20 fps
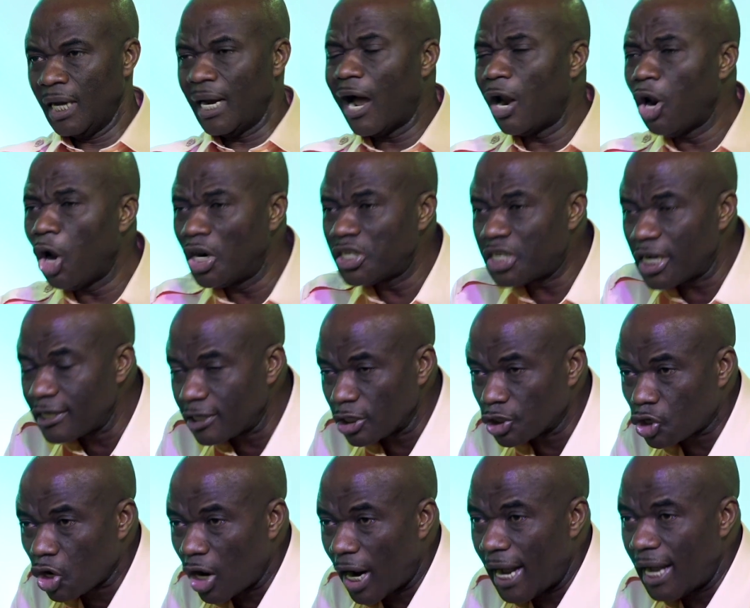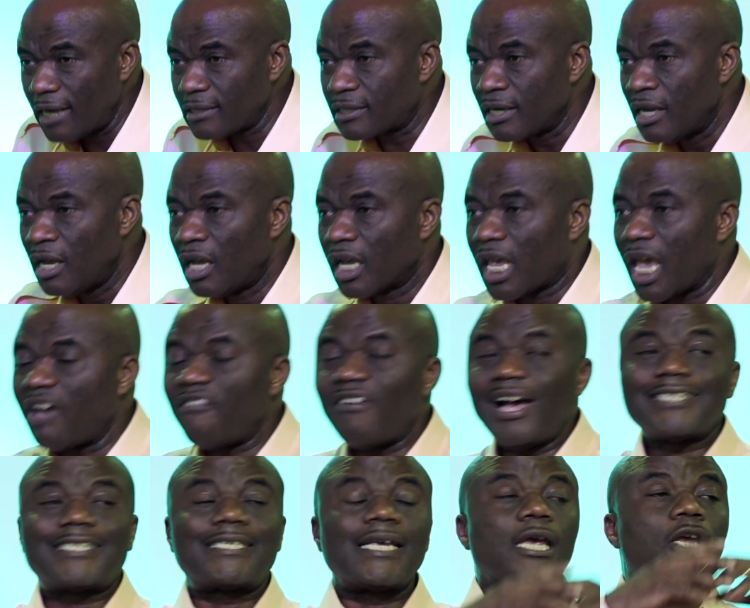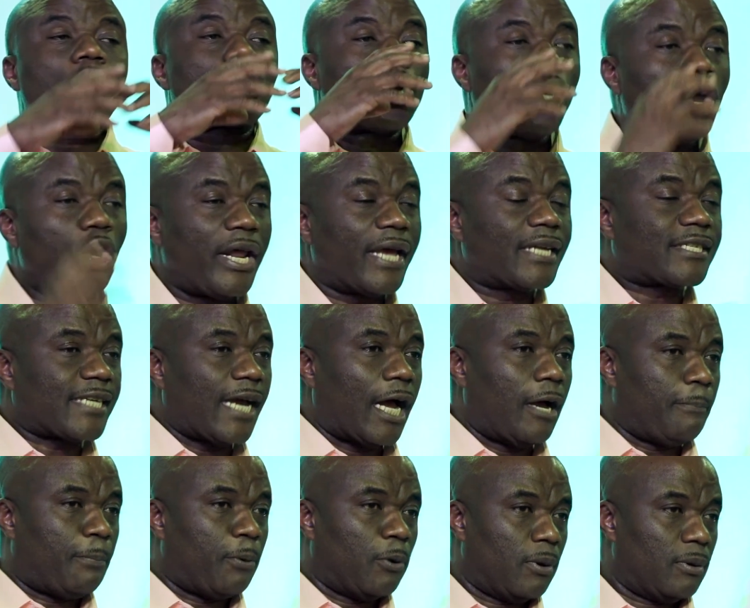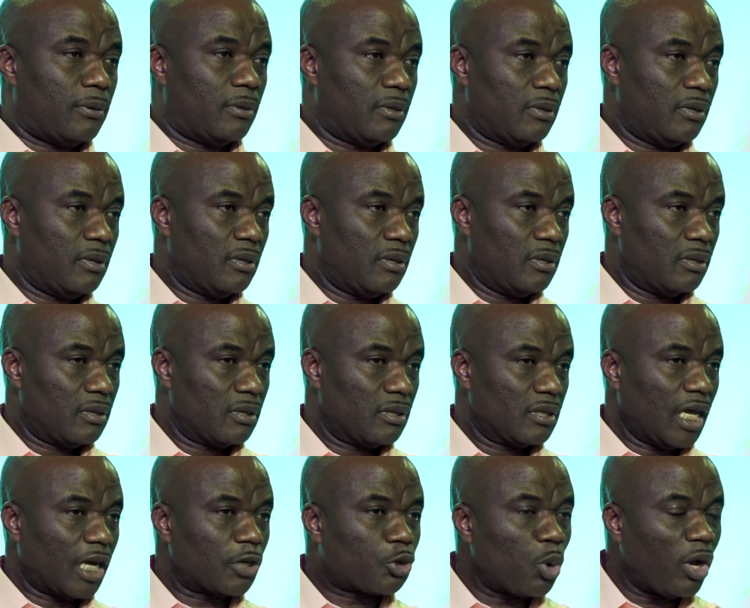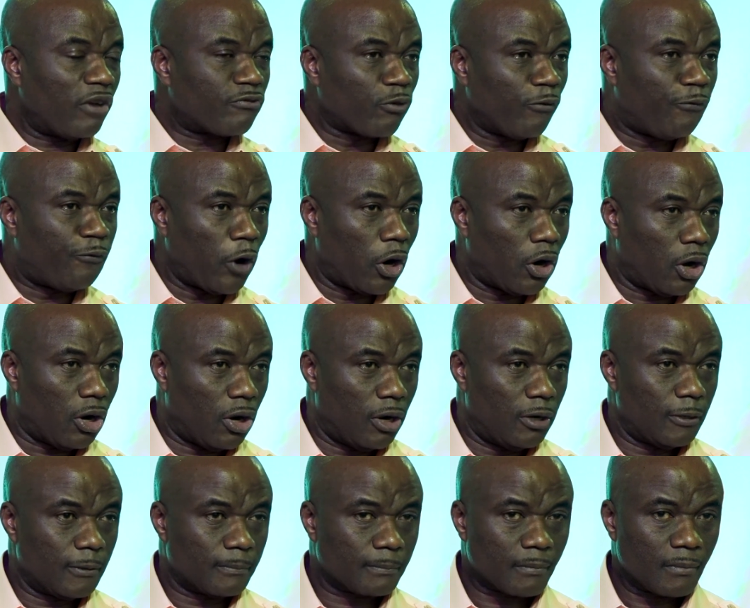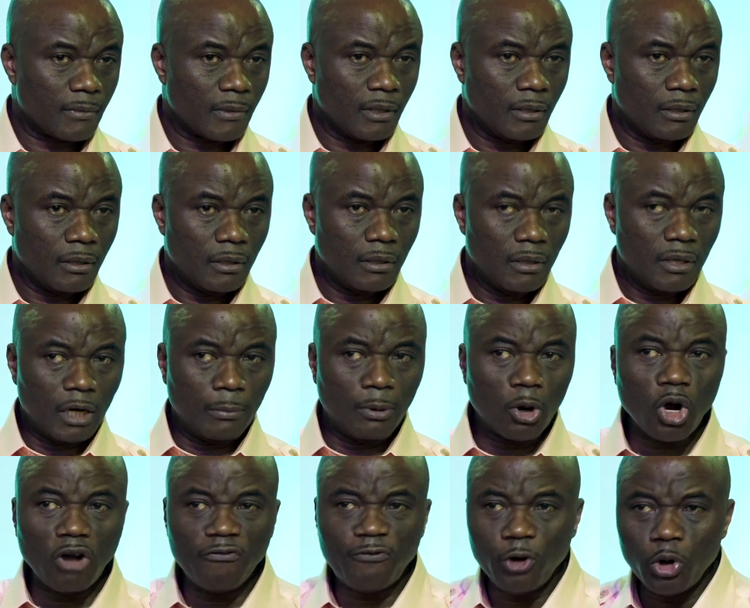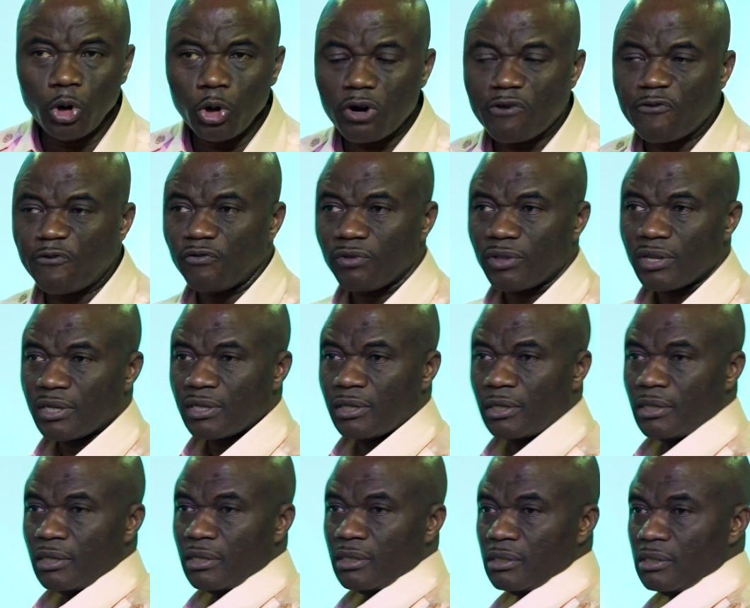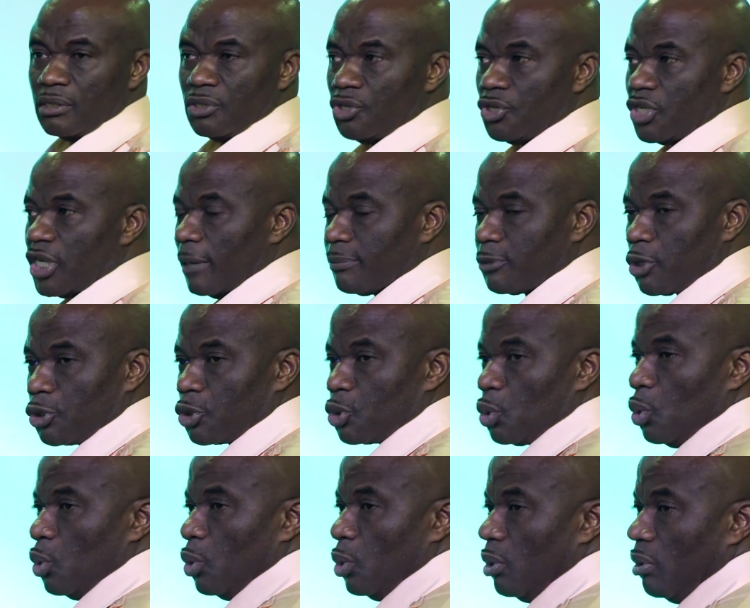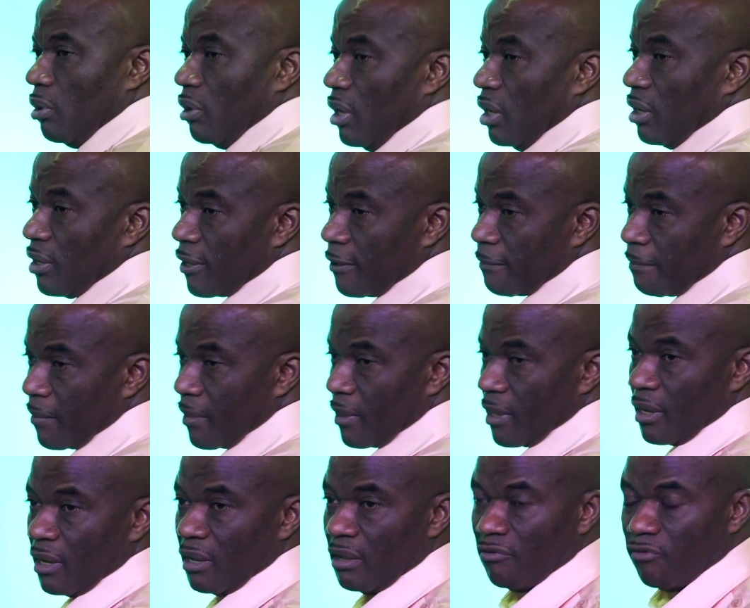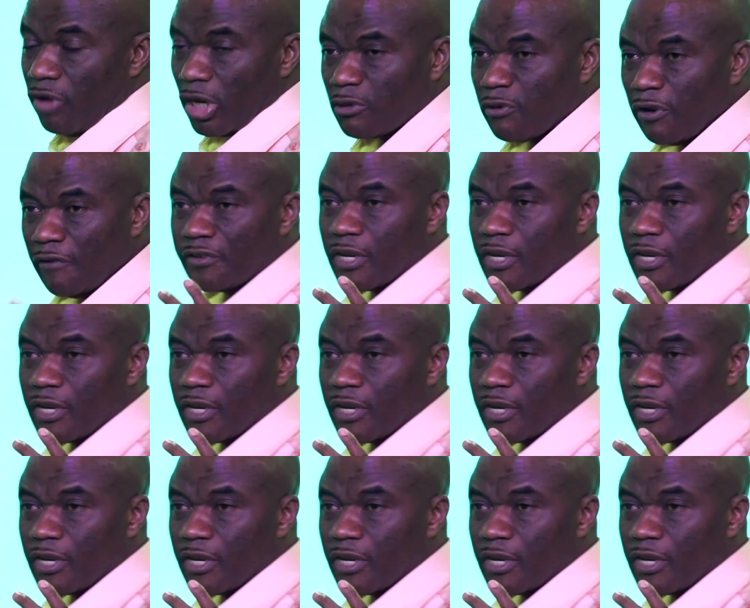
And our Lord Jesus Christ gave us a good example that you have to follow. In the book of Luke, chapter 2, verse